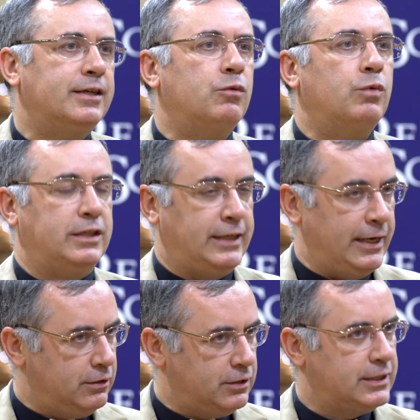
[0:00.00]
where
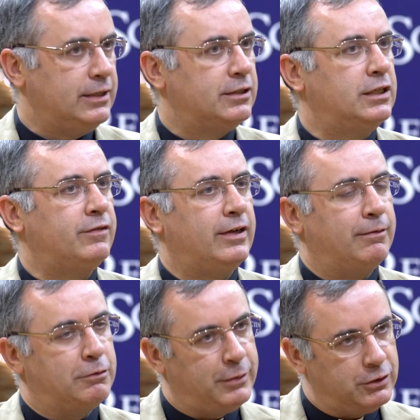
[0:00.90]
technical skills are
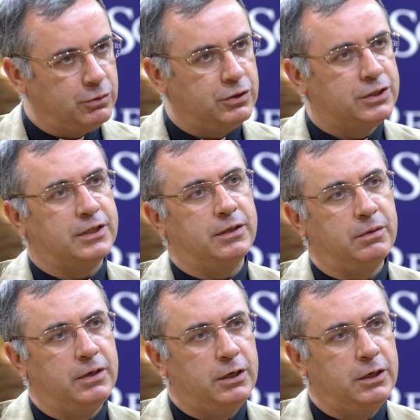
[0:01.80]
developed, but also